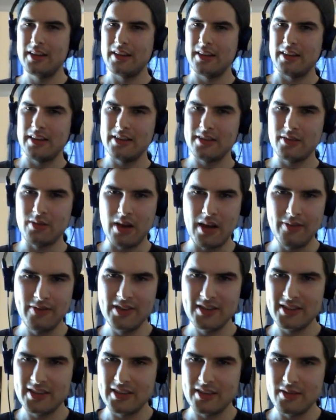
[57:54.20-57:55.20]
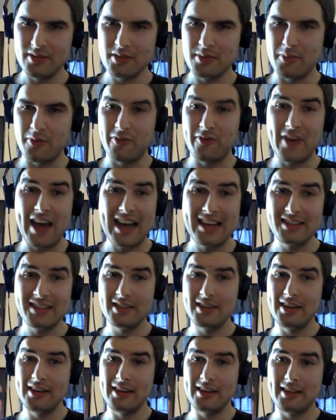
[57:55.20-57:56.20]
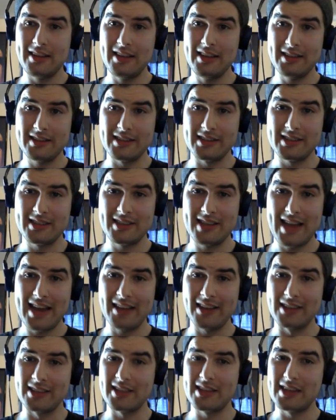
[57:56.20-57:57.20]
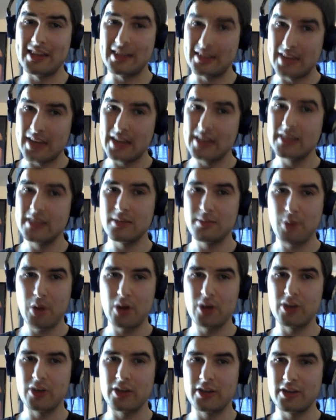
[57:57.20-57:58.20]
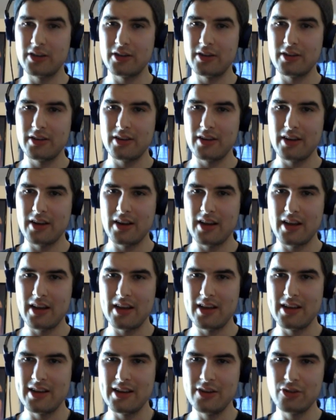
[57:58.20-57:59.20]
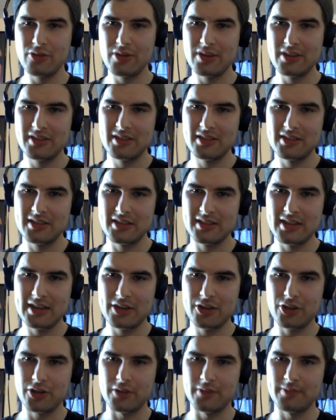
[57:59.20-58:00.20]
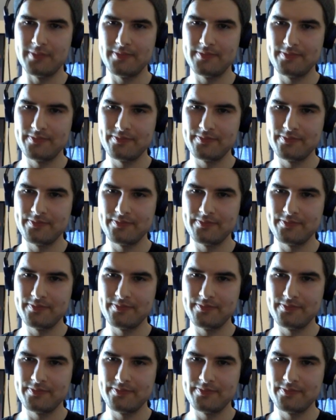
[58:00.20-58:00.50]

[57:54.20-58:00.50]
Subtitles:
Yeah, so obviously there's some fascinating things in silence, and it does spark an interesting discussion.